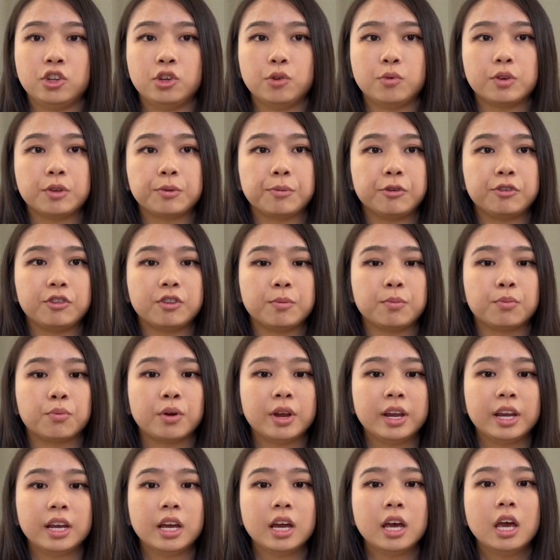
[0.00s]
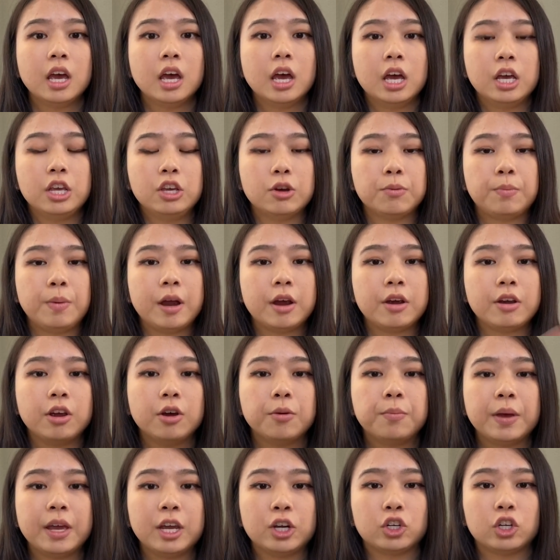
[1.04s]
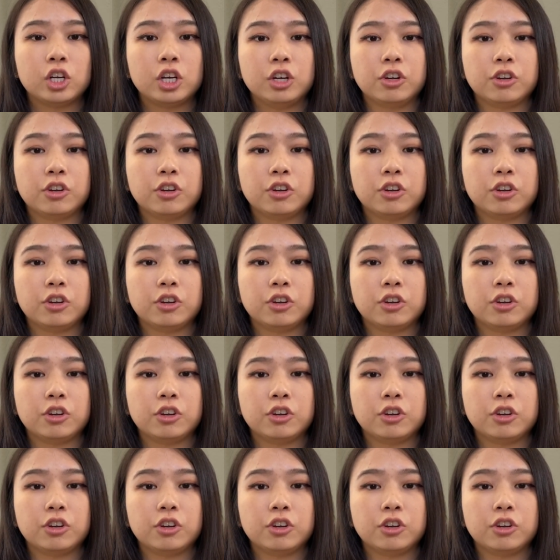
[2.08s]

You were supposed to bring your perio patient,